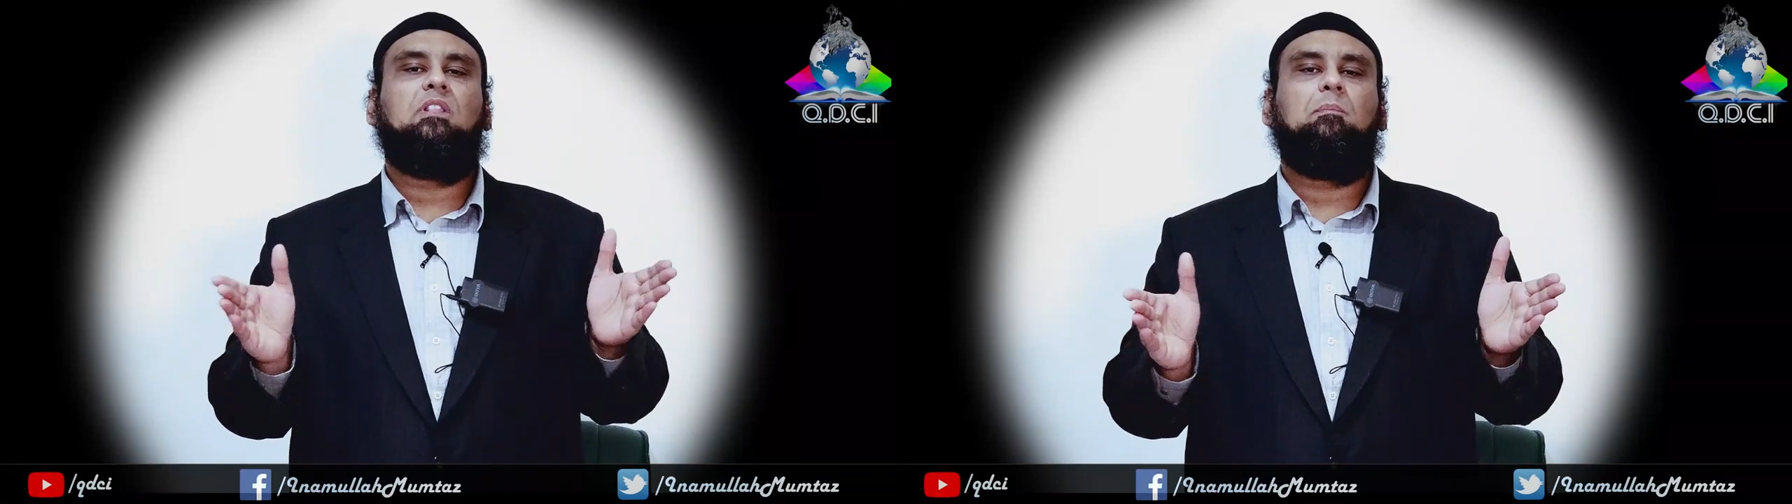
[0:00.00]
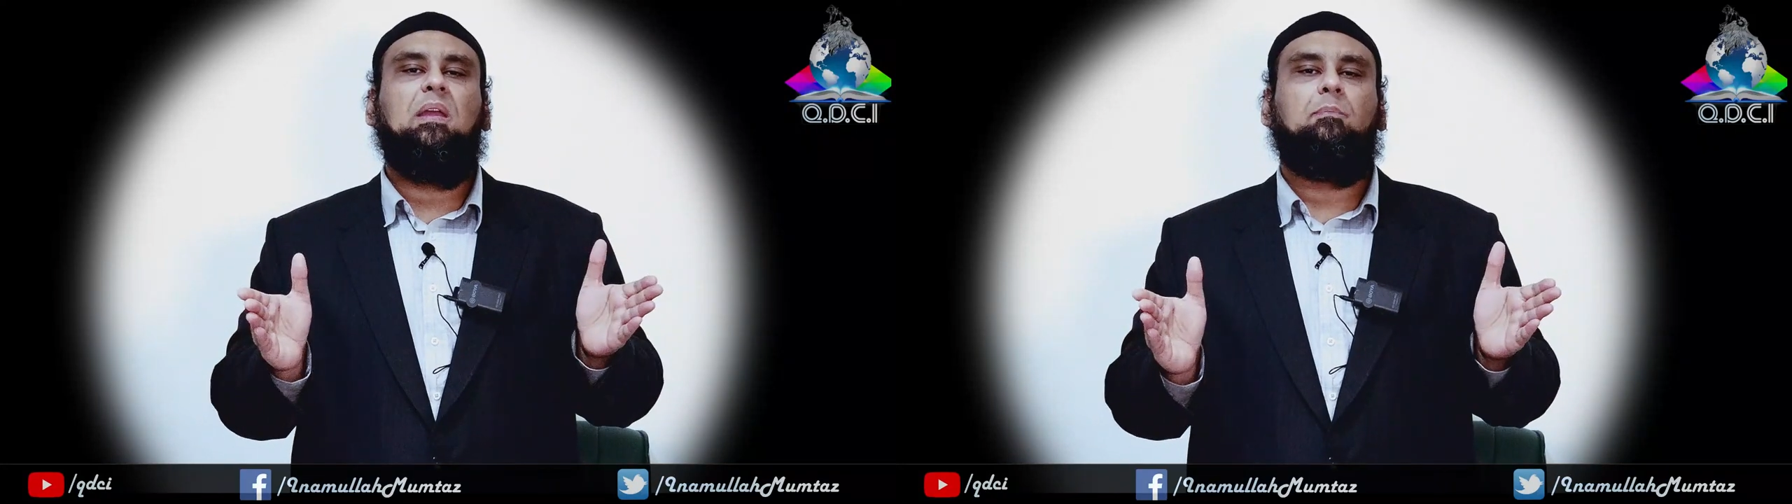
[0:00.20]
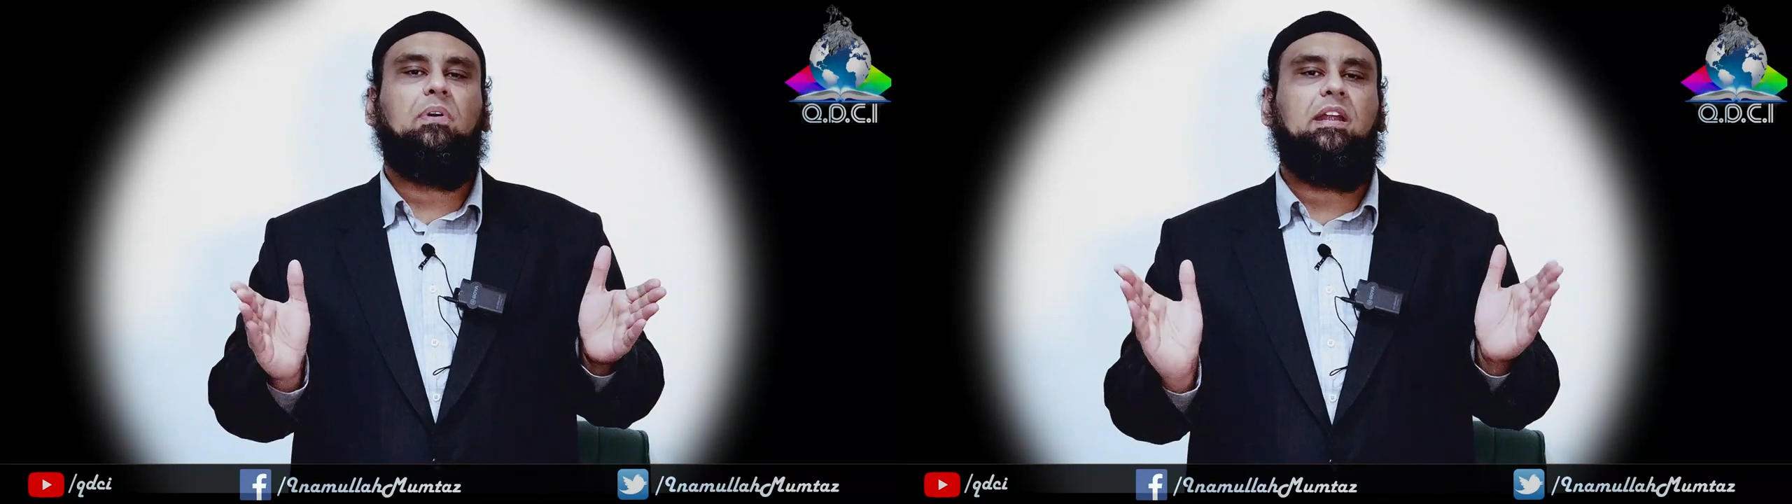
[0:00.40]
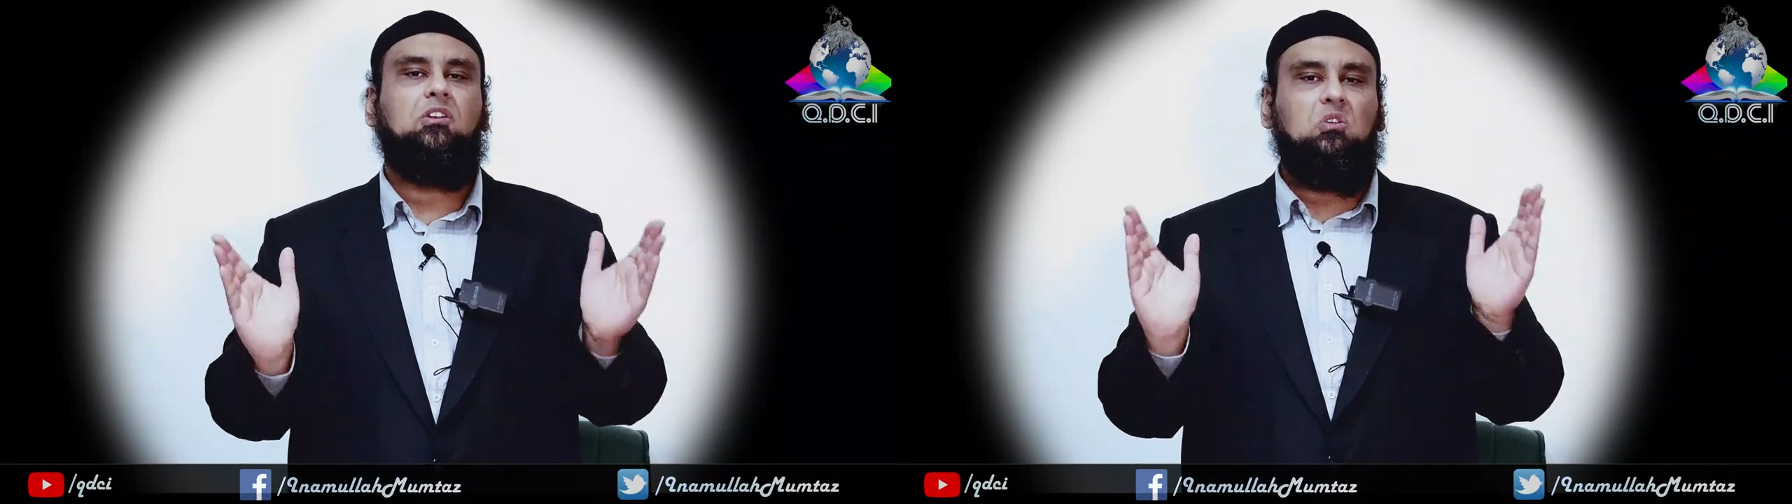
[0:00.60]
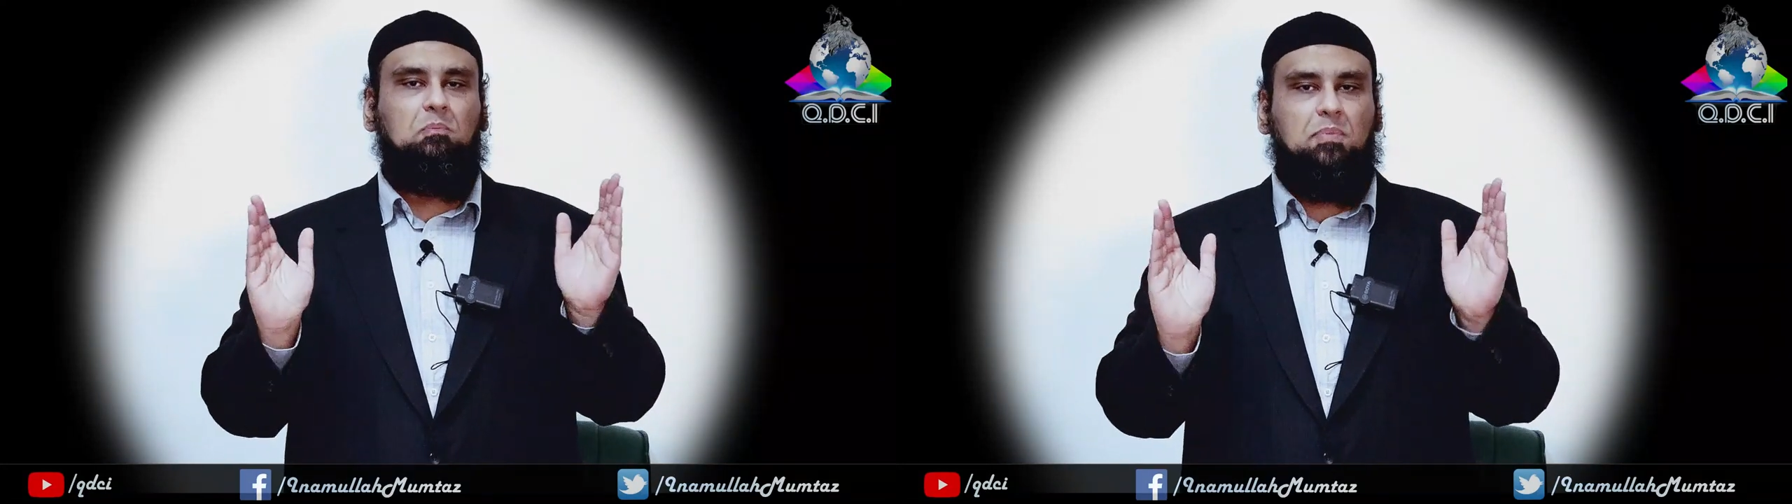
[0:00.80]
the people
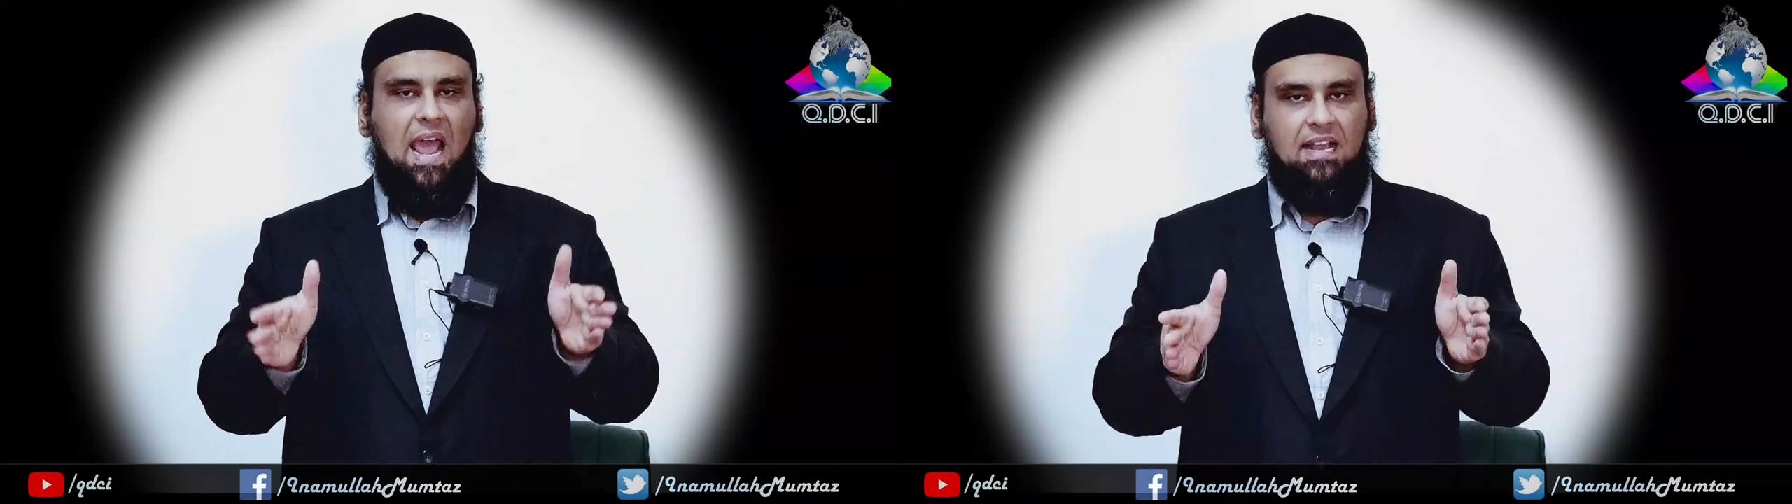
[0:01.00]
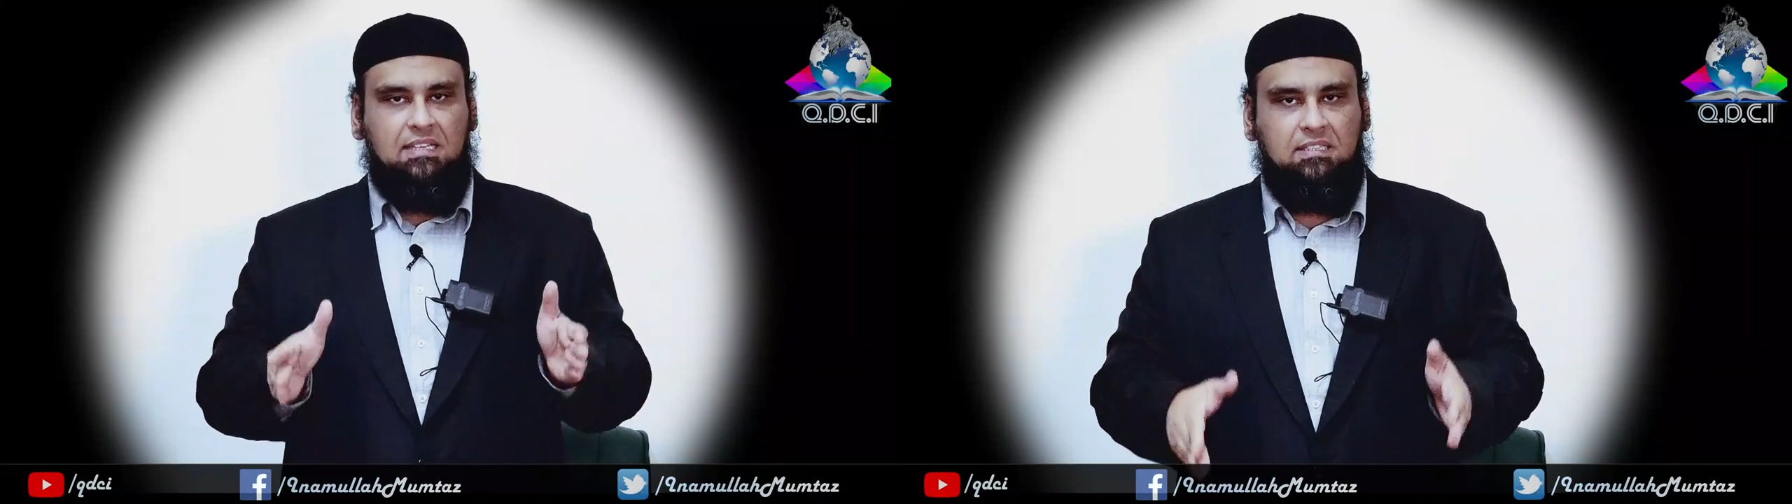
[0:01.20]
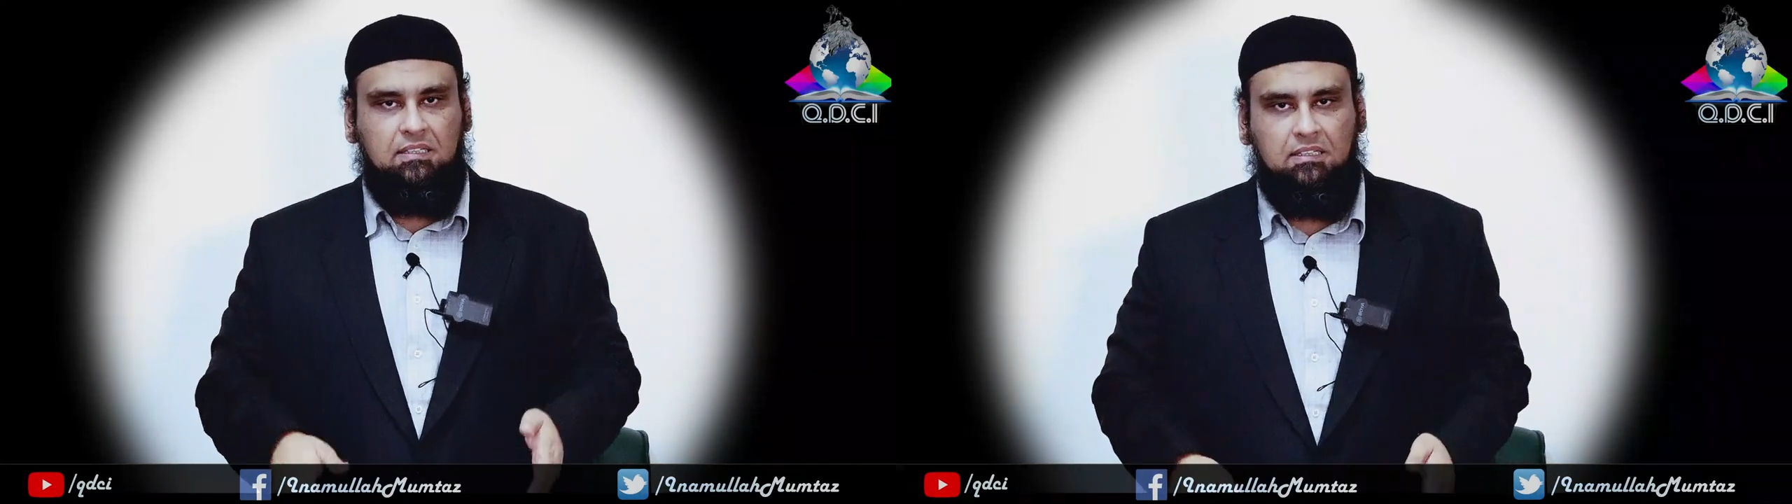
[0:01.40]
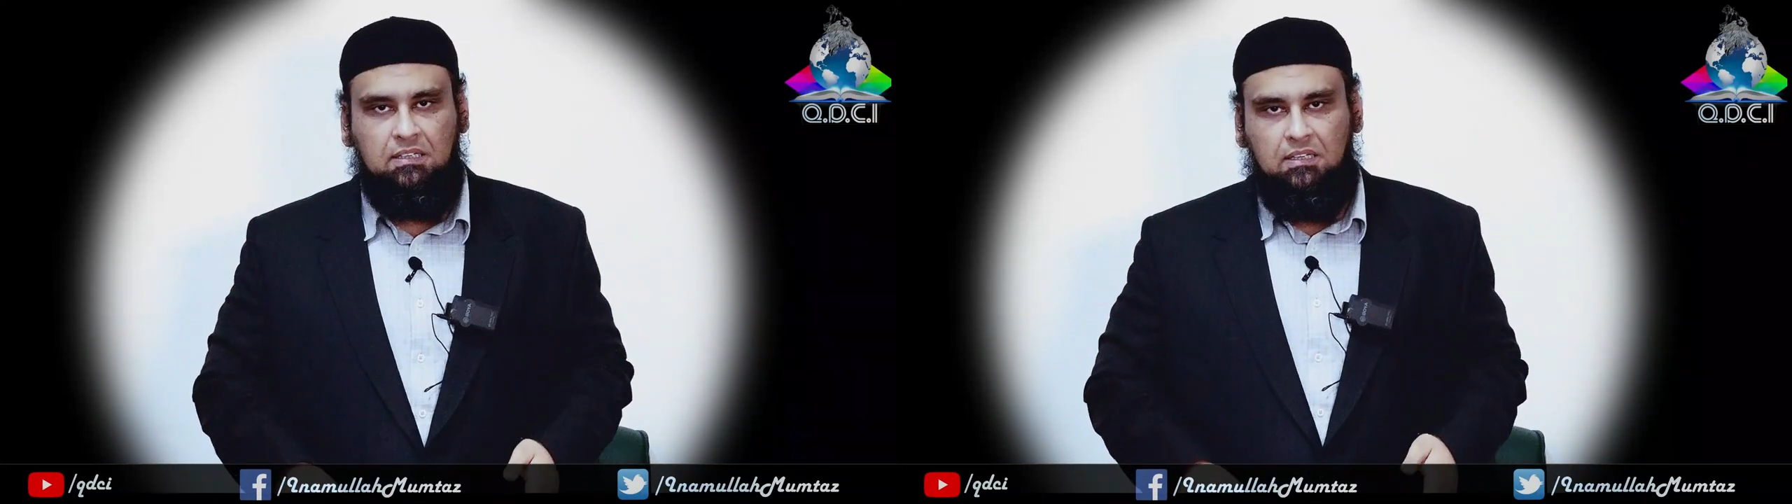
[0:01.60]
into blacks.